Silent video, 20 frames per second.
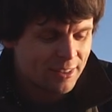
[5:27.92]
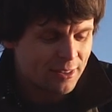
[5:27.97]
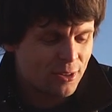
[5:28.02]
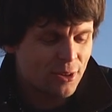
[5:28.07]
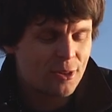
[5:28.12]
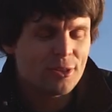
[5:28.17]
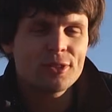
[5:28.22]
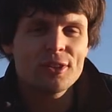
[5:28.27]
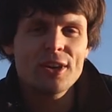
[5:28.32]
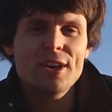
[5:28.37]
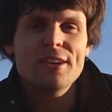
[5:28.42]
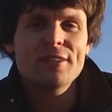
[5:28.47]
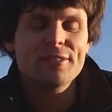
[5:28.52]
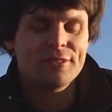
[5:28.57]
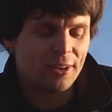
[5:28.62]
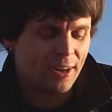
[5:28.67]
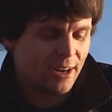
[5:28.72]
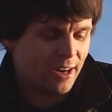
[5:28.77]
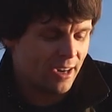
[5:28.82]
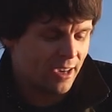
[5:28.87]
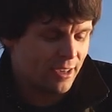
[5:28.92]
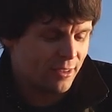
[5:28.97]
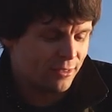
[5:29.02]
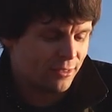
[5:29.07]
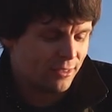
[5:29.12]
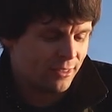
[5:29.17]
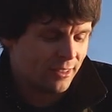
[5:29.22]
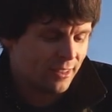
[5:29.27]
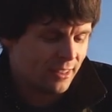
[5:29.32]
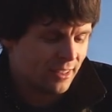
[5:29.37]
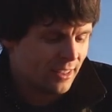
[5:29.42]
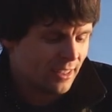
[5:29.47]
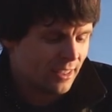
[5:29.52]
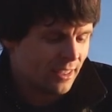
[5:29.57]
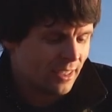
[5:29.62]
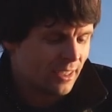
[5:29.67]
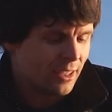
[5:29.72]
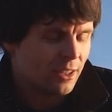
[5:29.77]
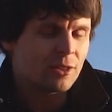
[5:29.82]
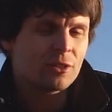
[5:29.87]
235,
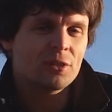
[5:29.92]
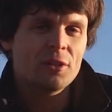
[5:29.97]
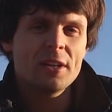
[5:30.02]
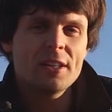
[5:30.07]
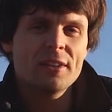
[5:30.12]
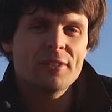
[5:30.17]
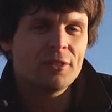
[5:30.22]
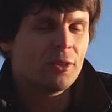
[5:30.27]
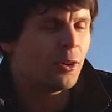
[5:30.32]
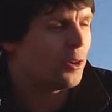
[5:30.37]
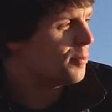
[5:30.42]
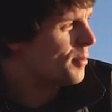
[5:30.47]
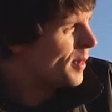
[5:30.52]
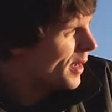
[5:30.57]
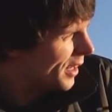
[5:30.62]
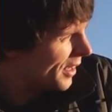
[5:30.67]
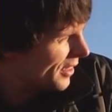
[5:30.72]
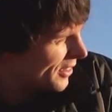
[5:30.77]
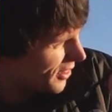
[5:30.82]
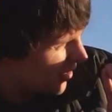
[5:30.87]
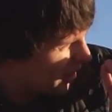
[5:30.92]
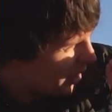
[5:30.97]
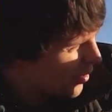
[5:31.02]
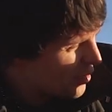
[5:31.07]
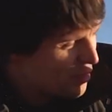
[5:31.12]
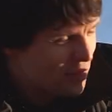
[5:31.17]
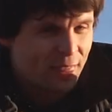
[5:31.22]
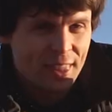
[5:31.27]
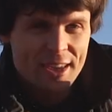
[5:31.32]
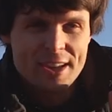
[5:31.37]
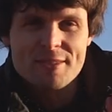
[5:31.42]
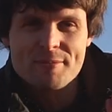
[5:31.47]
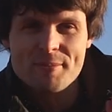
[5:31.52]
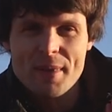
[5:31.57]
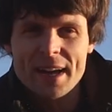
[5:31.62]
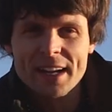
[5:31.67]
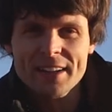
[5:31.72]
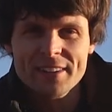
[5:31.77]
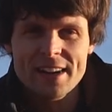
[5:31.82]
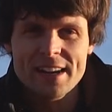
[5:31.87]
24 mil on this
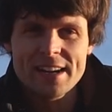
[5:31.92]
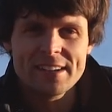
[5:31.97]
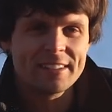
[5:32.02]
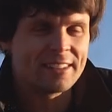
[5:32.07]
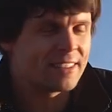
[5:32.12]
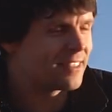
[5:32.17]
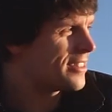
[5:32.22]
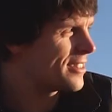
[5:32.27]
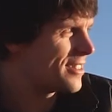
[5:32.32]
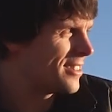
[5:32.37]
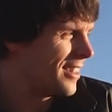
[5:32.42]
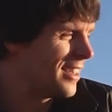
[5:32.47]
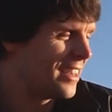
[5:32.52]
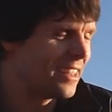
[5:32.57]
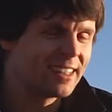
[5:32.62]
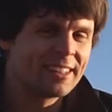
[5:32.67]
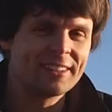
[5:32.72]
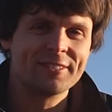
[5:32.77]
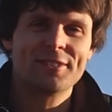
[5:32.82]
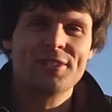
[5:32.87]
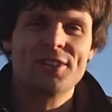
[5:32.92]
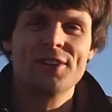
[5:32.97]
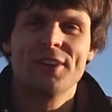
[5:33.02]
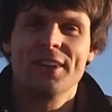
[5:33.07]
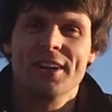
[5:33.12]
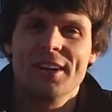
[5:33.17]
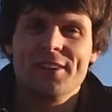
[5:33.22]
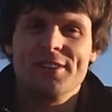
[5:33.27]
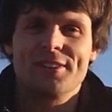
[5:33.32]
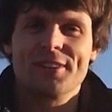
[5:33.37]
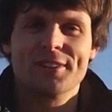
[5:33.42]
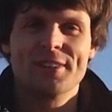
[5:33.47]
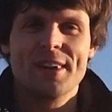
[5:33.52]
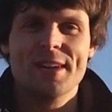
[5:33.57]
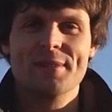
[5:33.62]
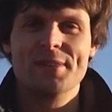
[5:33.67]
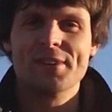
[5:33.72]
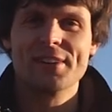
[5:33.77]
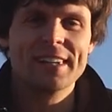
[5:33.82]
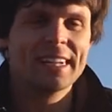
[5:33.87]
background is just like, I'm shooting Lawrence
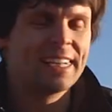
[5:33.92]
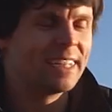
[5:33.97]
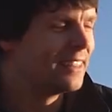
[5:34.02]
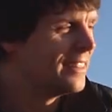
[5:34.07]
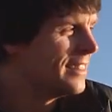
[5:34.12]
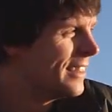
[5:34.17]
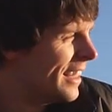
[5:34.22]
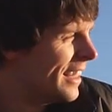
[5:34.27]
Arabia right now.